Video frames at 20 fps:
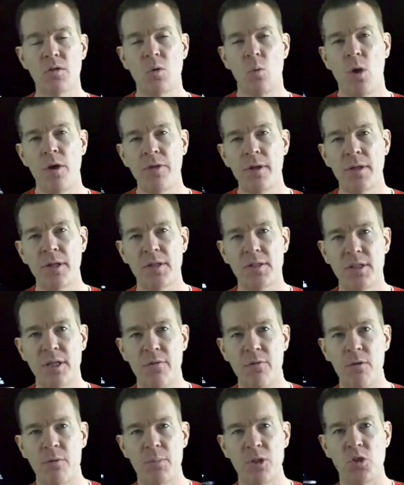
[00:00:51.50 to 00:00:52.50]
So one thing that's
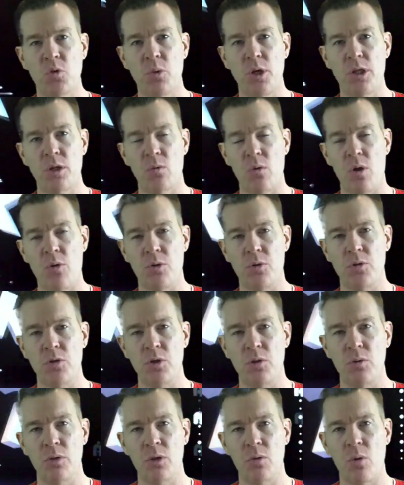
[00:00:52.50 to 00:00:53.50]
different between the Roku
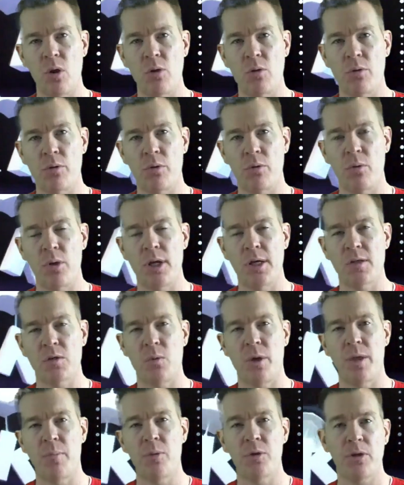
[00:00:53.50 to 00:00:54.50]
2 and the Roku 3 is
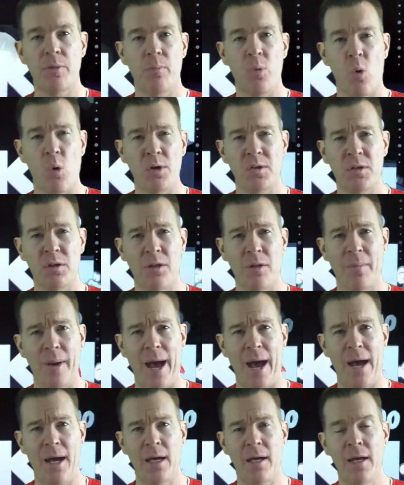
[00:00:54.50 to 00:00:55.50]
the way they put the ports on the
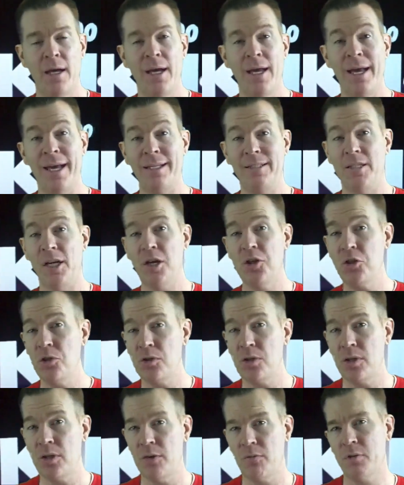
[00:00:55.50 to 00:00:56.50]
back. It does
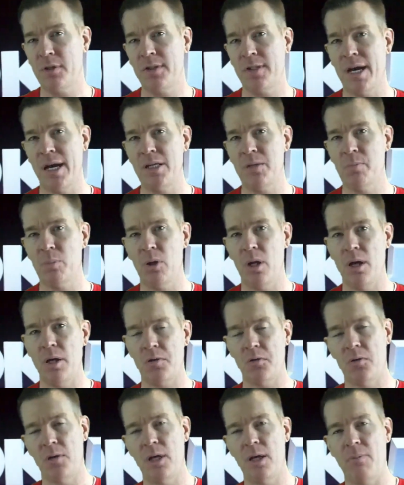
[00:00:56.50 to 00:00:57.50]
use a different size
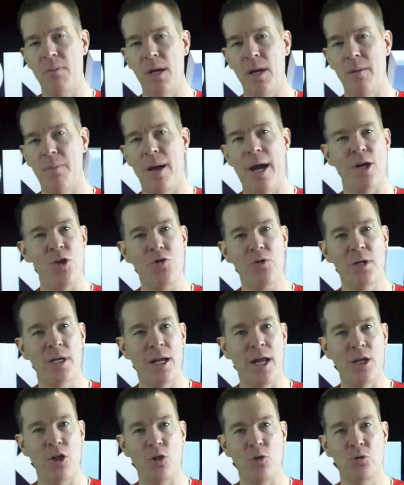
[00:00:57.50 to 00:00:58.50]
plug, so keep that in mind. You
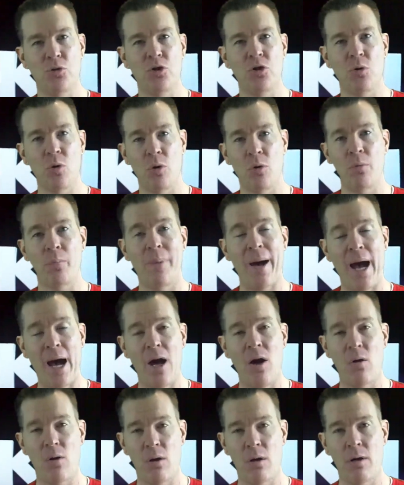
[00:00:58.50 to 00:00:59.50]
cannot use your own
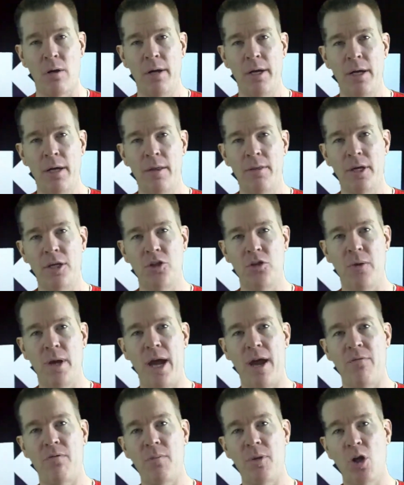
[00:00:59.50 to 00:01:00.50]
power that you
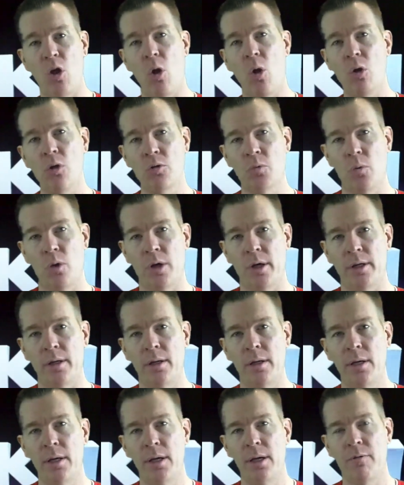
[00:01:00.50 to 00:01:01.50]
had from the old
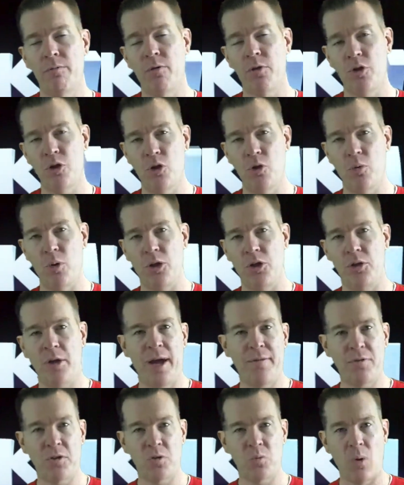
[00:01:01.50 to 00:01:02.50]
one for the new one. You'll
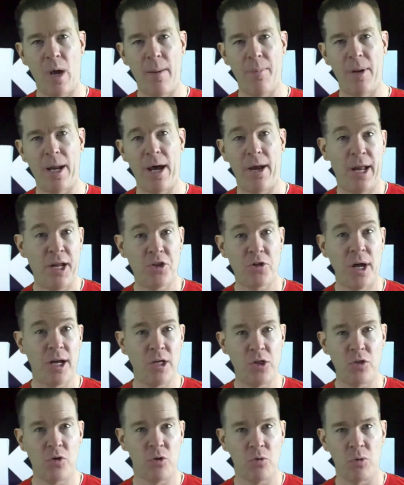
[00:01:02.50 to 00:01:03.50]
have to swap it out. I tried
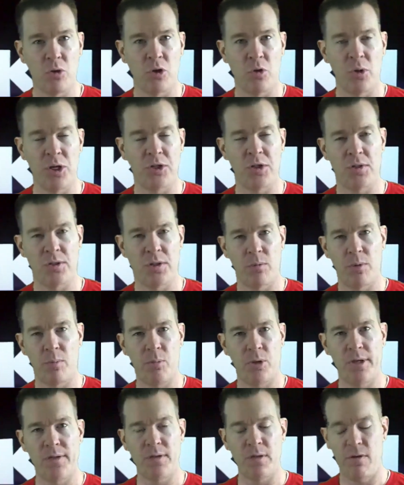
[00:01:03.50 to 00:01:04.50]
to do it real quick to
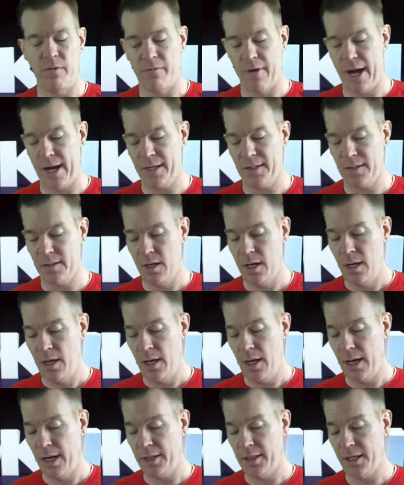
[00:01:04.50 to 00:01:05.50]
replace the device.
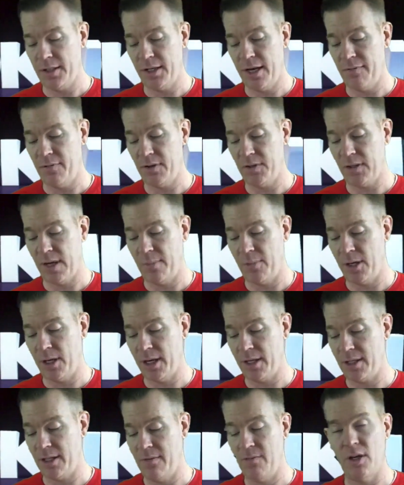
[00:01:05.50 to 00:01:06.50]
It does have the same
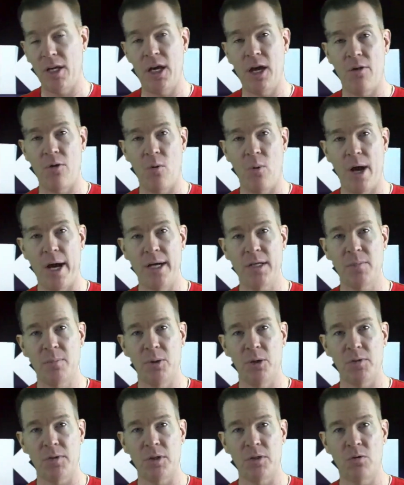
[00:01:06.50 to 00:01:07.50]
connectivity otherwise
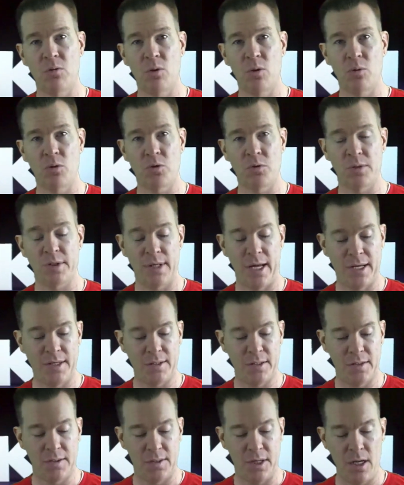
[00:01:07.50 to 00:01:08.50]
built into it, which was
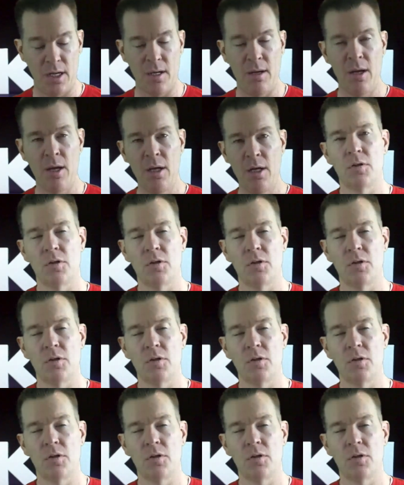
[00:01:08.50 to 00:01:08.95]
nice to see.